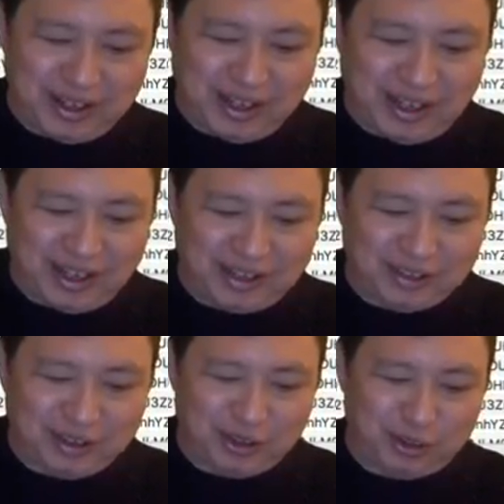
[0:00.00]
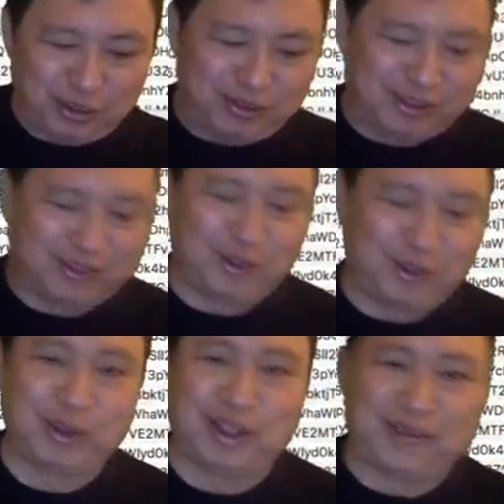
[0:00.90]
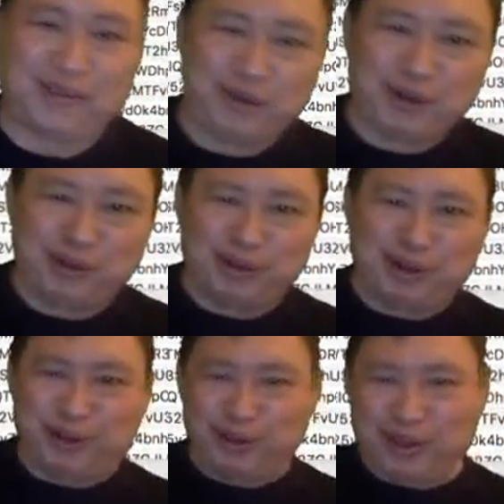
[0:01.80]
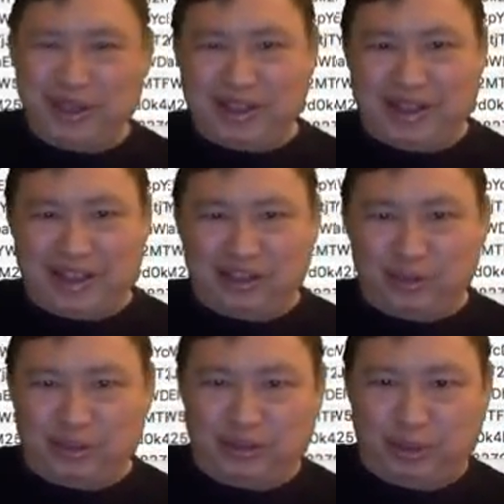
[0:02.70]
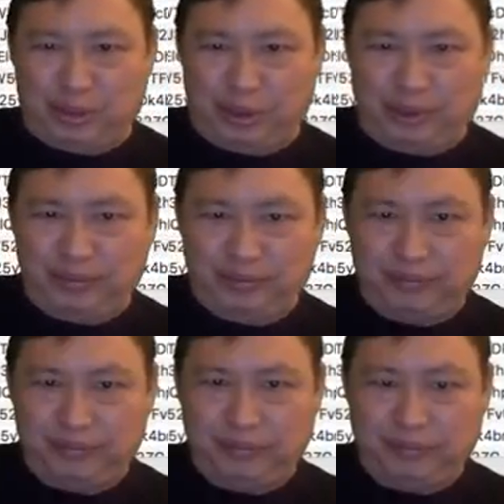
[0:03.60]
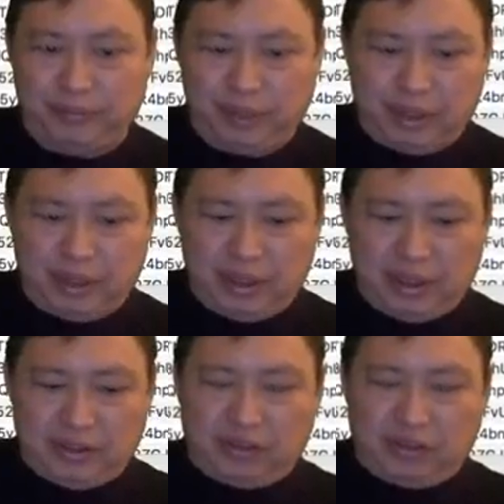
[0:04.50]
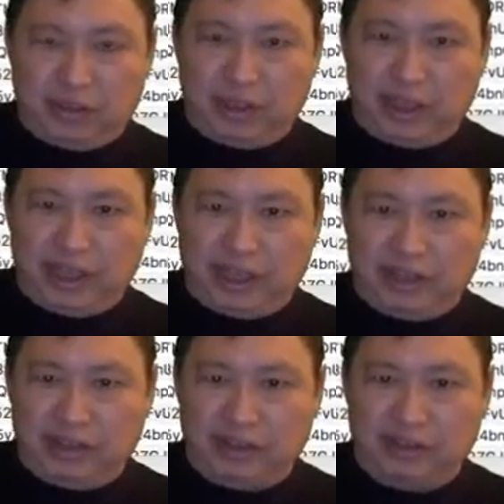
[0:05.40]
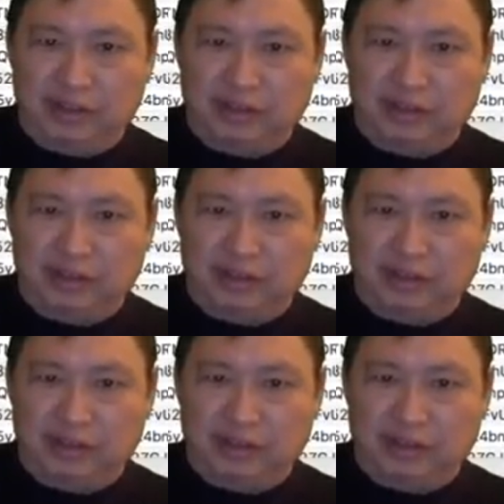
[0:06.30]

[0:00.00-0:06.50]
Alex Jones? Does it look like a phone number to you? That's what's stored. So if somebody hacks this,